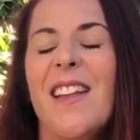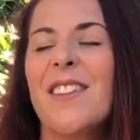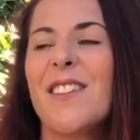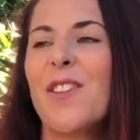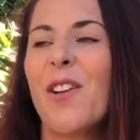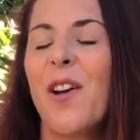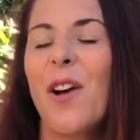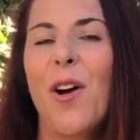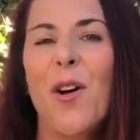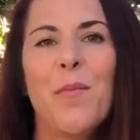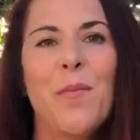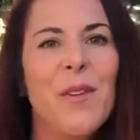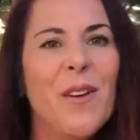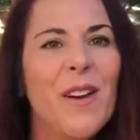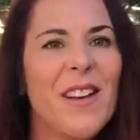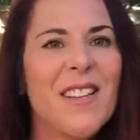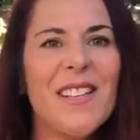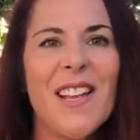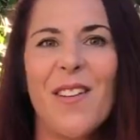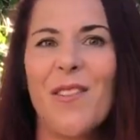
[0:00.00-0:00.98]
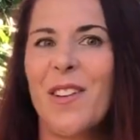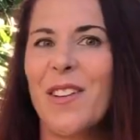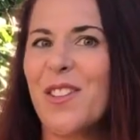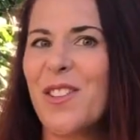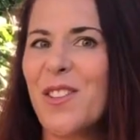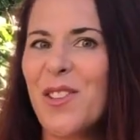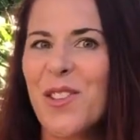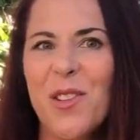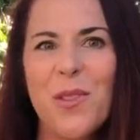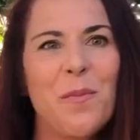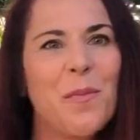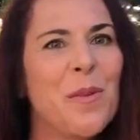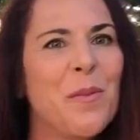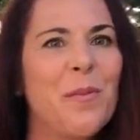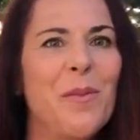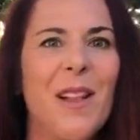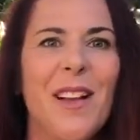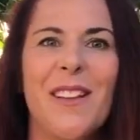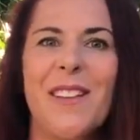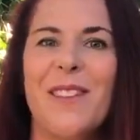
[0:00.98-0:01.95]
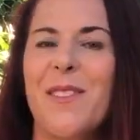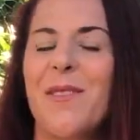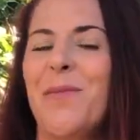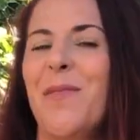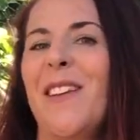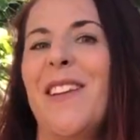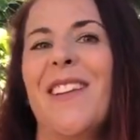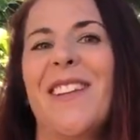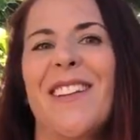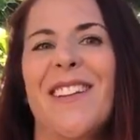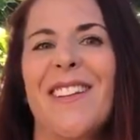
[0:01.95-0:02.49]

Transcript: So I hope you guys have a super blessed week.